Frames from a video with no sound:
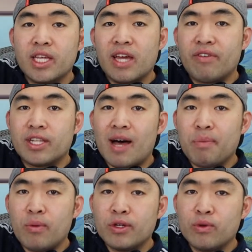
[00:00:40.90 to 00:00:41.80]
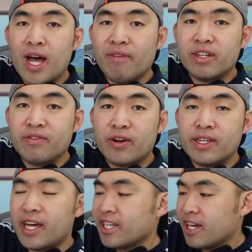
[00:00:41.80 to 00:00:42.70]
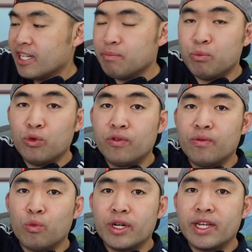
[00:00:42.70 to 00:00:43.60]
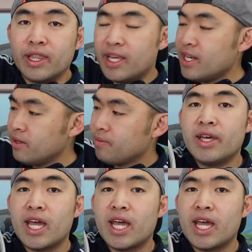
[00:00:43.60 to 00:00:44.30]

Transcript: And for the top part, we do have this very nice kind of smooth wooden lid.